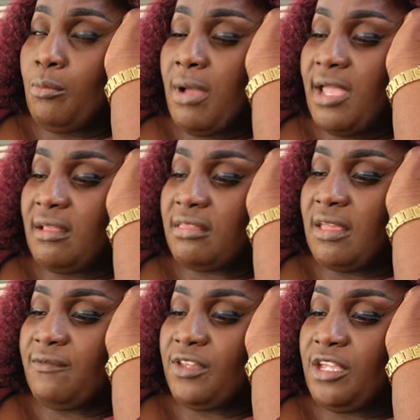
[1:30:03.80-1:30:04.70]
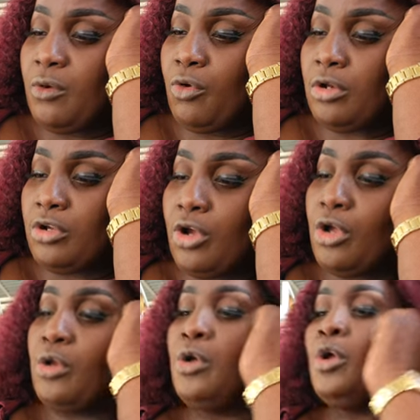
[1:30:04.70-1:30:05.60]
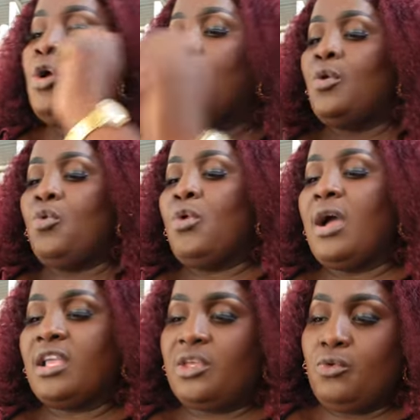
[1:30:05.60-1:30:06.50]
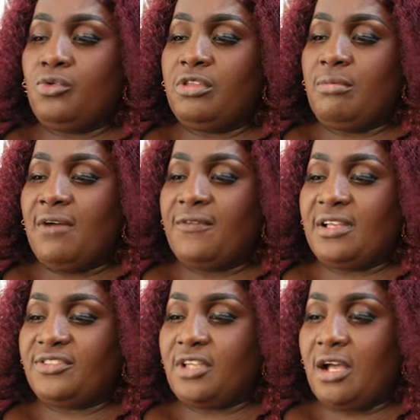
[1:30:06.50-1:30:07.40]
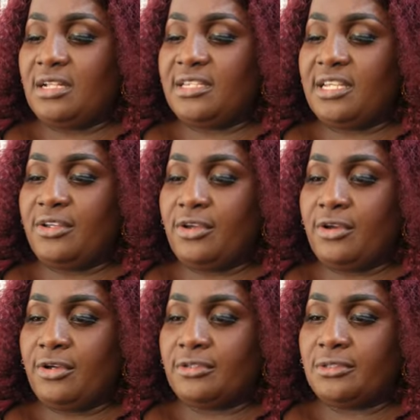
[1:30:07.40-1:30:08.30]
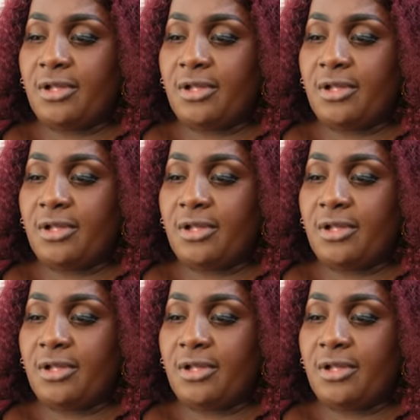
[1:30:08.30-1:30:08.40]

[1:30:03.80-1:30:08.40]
by a 7-year-old girl who accused him of assaulting her.